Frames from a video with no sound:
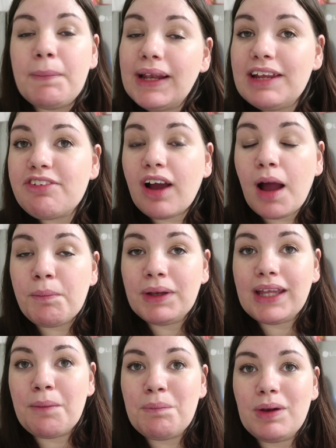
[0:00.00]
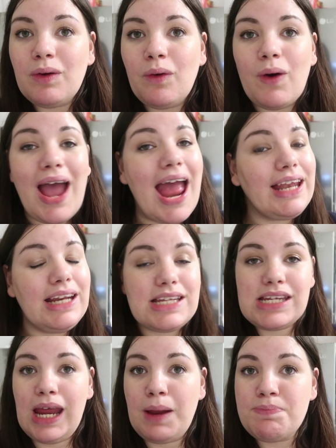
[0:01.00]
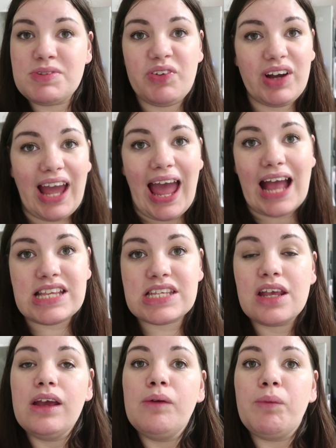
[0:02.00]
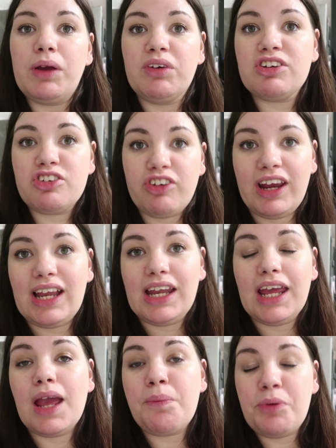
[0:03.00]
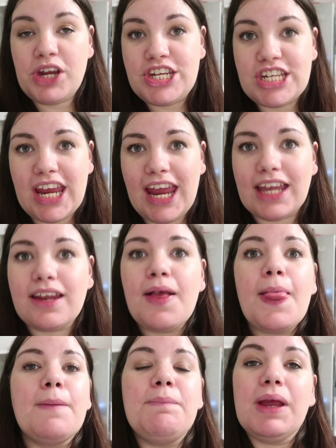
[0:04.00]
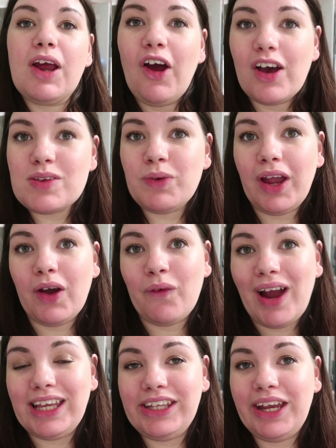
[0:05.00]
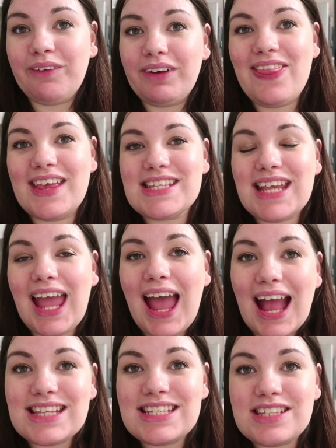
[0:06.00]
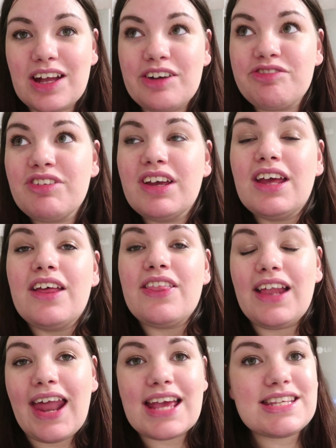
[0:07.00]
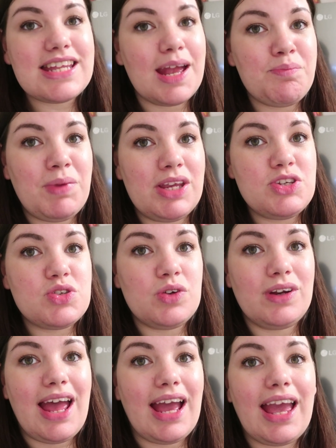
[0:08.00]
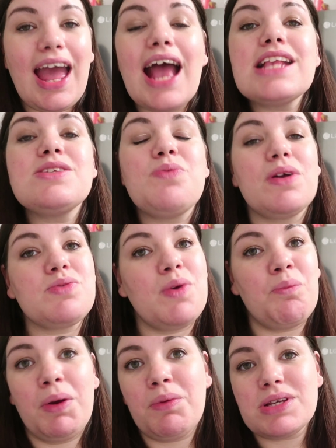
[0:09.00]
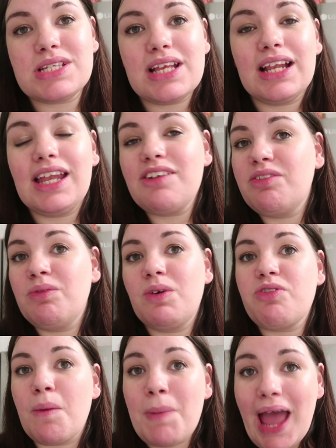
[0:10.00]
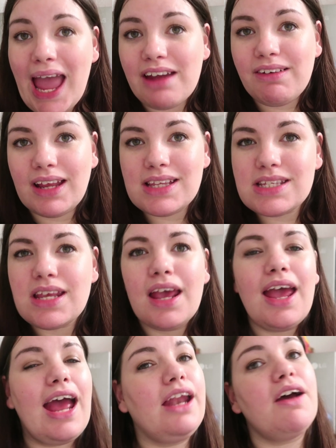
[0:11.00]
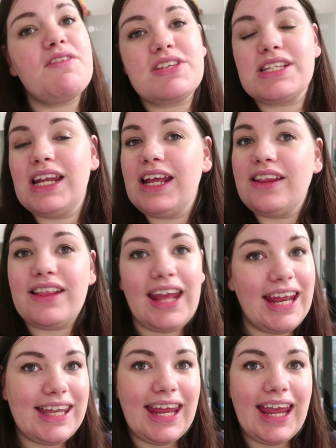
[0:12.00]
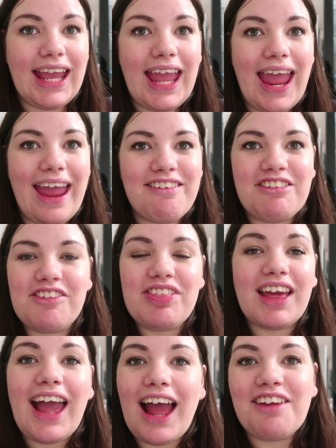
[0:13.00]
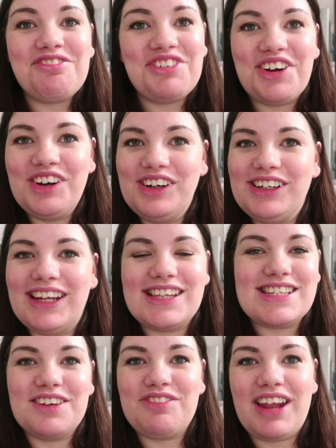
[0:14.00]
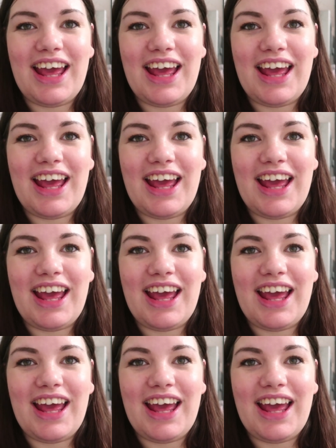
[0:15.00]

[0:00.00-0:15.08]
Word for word: But leave a comment down below any tips for cats. We would greatly appreciate, because we are quite new at this cat stuff. The last time me and Sean had cats was when we were still living with our parents, and obviously they take care of the cat food and stuff